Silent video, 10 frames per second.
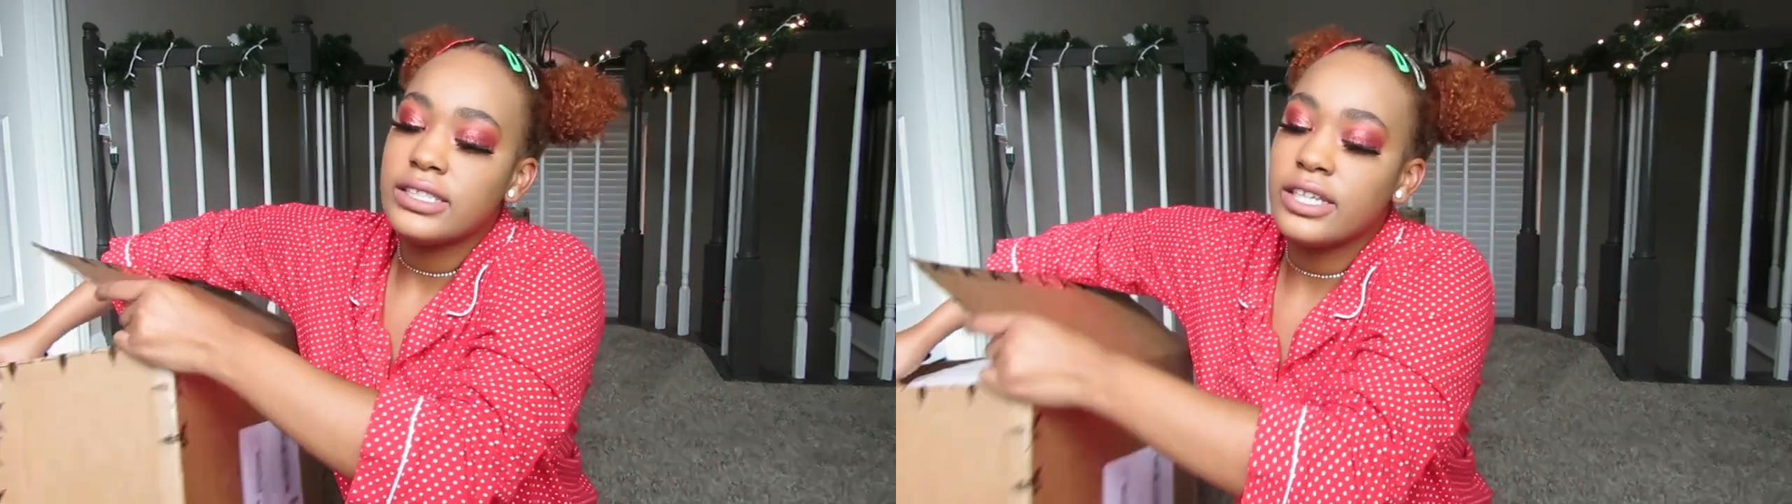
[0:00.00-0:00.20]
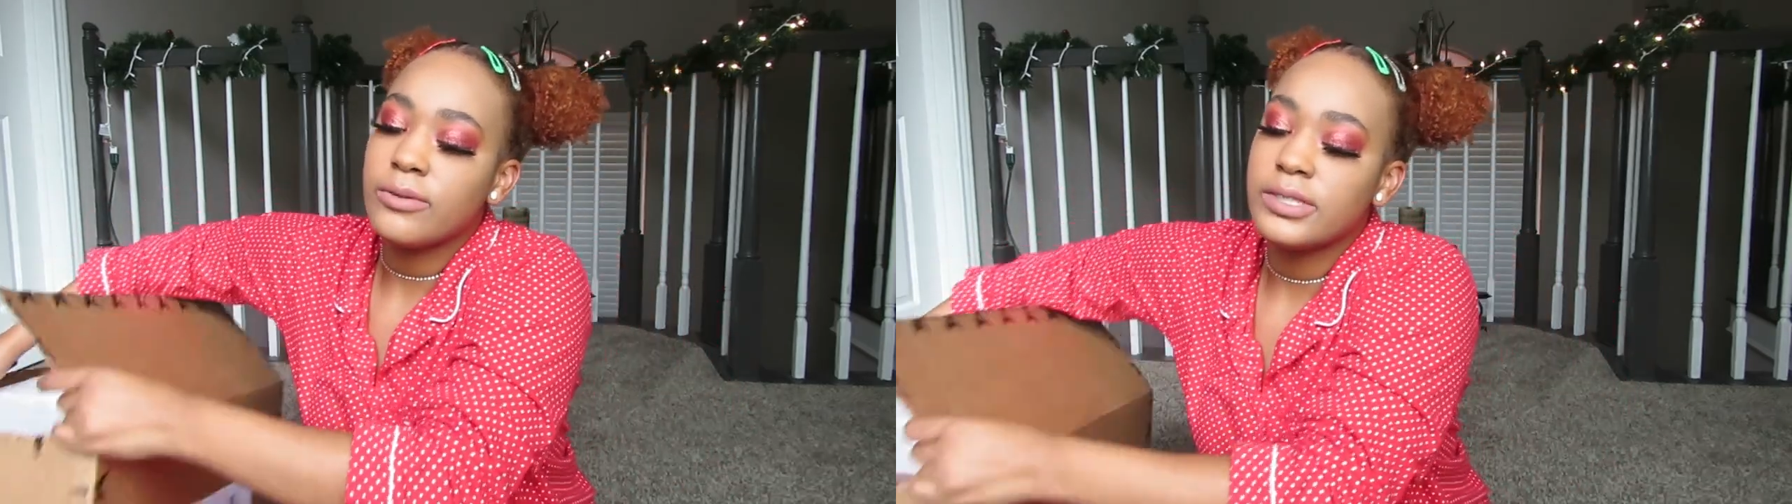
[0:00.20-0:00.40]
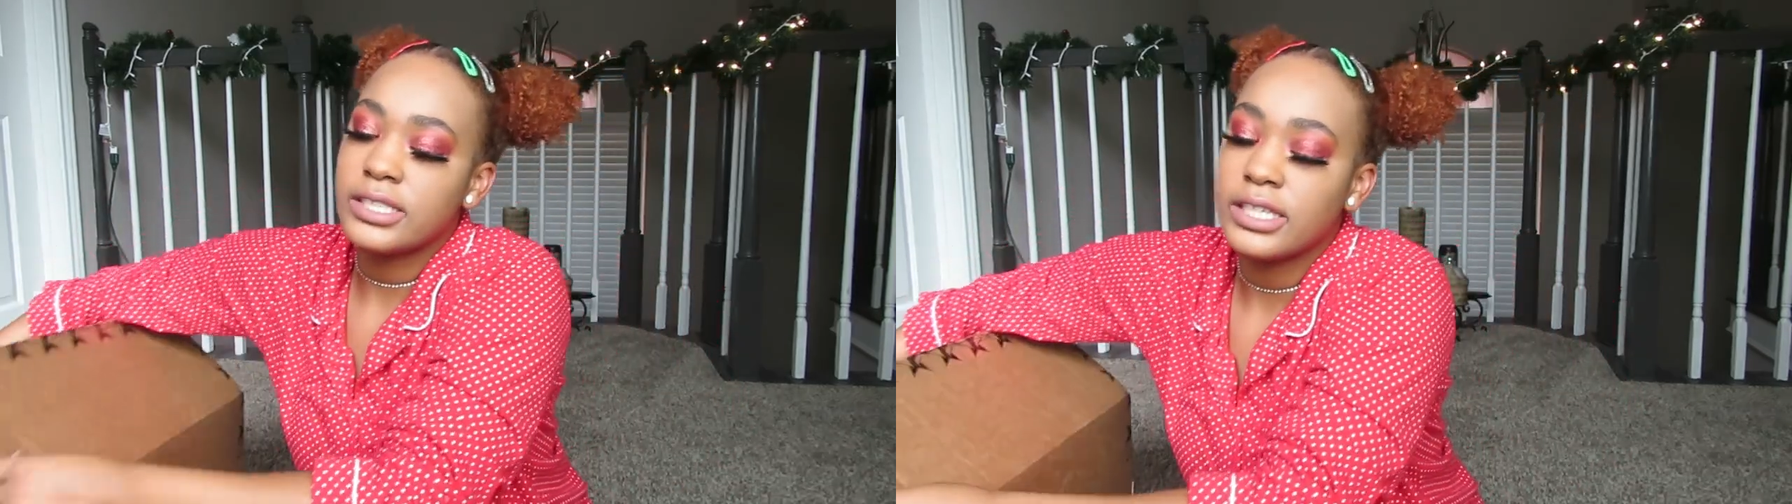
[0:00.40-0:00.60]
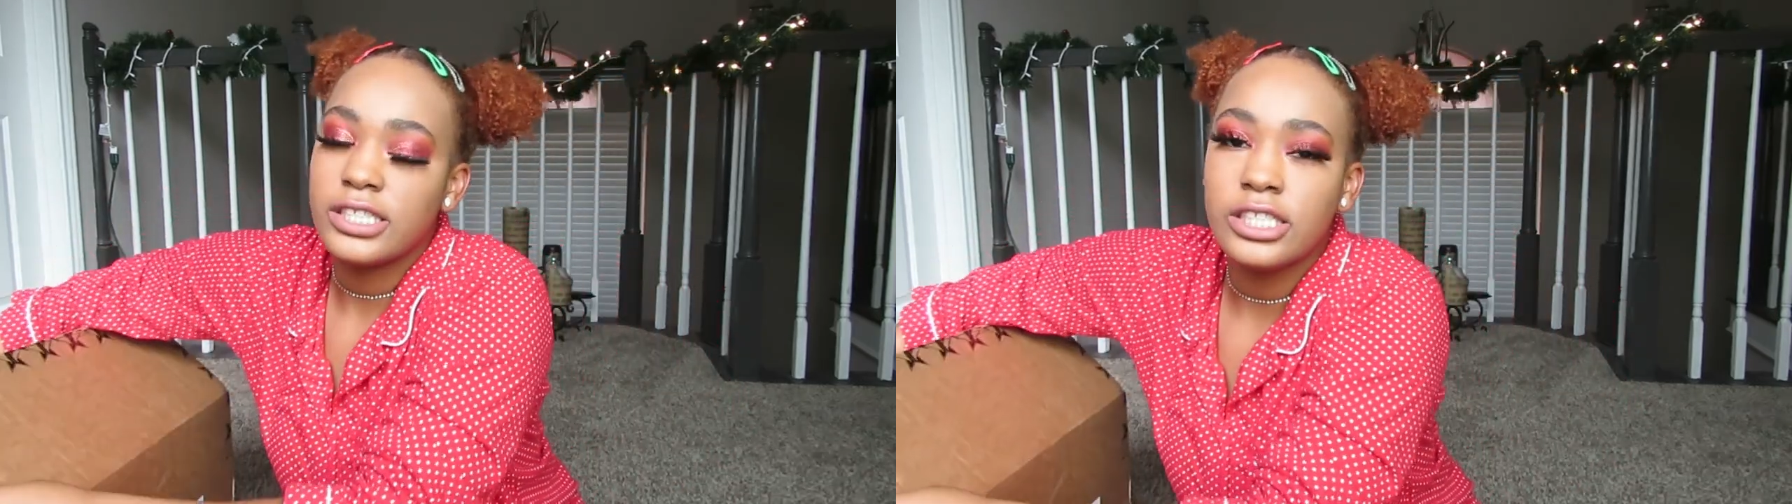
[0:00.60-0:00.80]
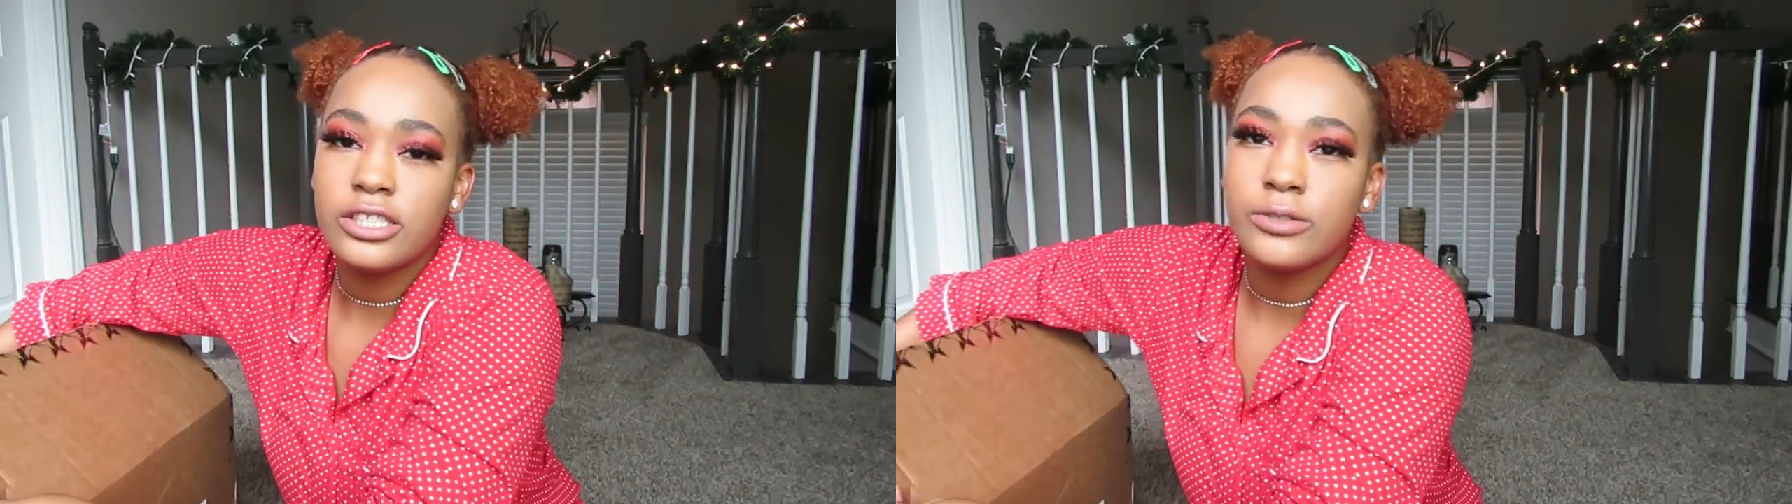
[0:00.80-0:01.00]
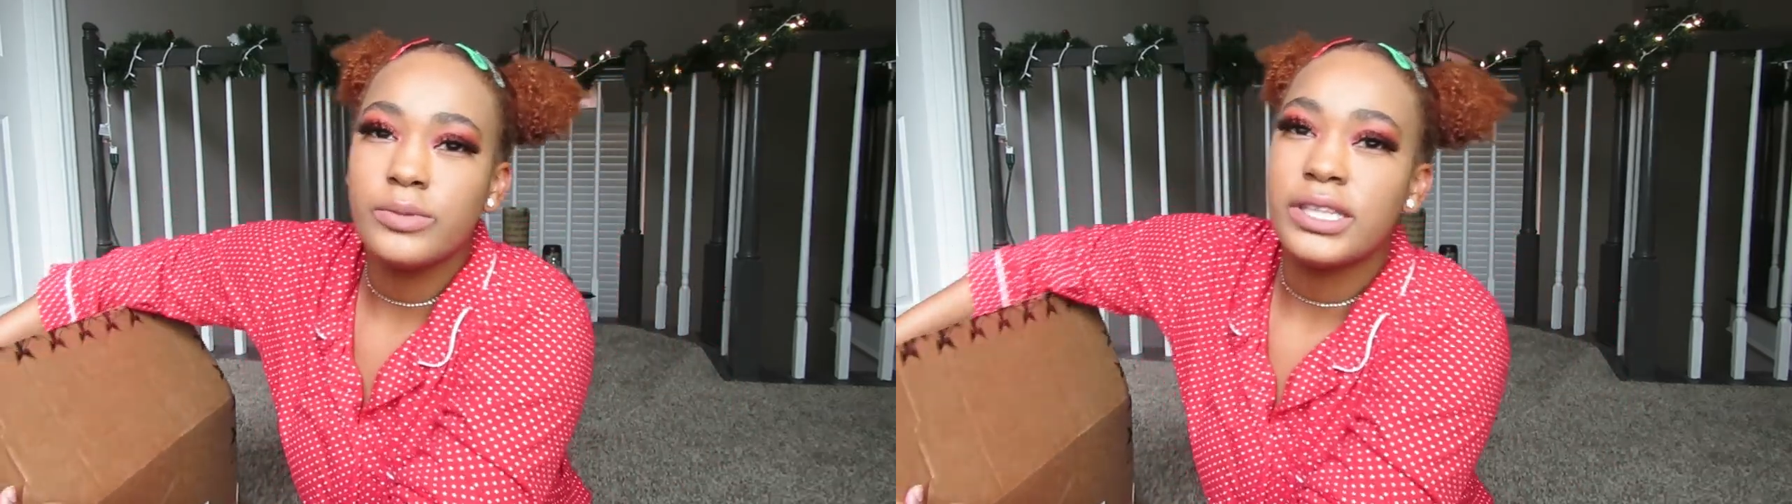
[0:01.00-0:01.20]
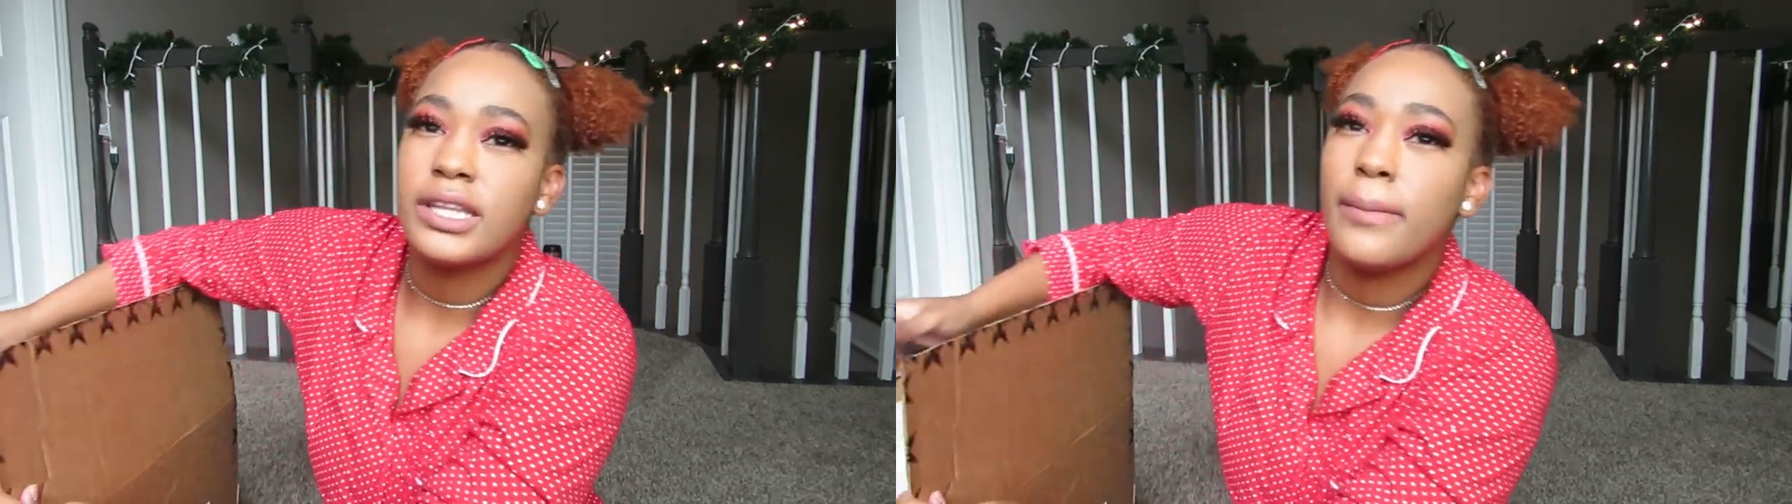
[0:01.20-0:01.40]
there was an issue with